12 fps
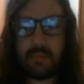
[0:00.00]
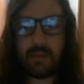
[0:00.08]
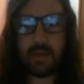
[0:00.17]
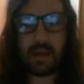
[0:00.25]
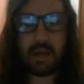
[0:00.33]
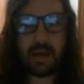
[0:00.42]

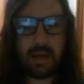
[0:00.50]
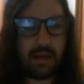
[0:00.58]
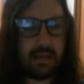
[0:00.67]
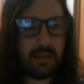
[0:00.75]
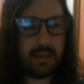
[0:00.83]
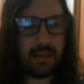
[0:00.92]

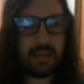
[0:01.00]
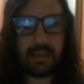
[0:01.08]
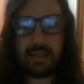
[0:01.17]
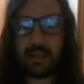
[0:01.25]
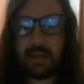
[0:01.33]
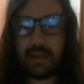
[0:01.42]
and in
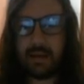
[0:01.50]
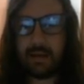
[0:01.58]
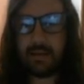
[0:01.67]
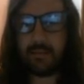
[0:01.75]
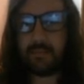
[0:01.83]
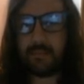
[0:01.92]

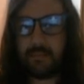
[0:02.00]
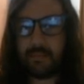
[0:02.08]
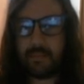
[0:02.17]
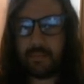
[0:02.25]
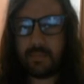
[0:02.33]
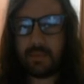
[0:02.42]
the
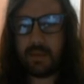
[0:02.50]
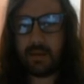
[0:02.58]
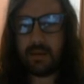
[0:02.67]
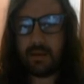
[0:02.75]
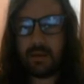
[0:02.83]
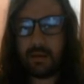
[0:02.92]

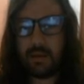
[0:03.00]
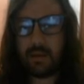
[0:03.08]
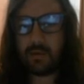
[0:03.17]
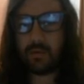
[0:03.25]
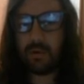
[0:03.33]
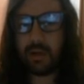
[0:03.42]

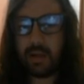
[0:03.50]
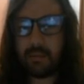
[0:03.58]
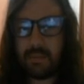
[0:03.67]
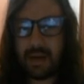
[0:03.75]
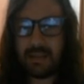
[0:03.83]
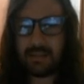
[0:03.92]
cooling
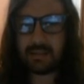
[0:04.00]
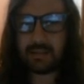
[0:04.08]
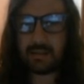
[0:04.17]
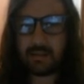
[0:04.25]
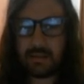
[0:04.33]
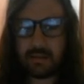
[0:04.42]
mask,
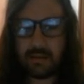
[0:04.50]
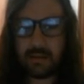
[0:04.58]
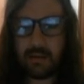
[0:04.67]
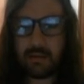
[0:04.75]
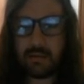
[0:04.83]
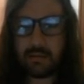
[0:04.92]

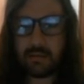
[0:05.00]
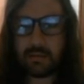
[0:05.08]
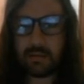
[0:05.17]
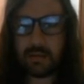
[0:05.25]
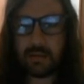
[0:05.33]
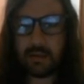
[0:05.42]

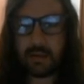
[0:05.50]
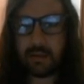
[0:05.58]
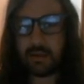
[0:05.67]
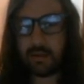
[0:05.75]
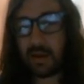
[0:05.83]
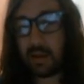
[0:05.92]

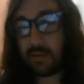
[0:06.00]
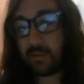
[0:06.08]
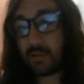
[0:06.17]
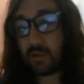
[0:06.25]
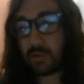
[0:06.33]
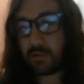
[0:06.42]
I use
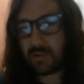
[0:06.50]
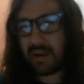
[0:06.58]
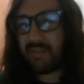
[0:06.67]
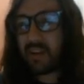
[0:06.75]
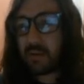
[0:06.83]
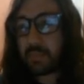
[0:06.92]

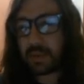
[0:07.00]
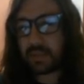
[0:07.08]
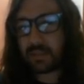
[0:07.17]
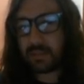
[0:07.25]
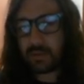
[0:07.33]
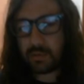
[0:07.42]
orthographic because
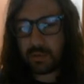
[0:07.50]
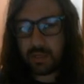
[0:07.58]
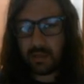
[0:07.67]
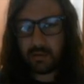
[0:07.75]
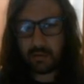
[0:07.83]
it's 2D.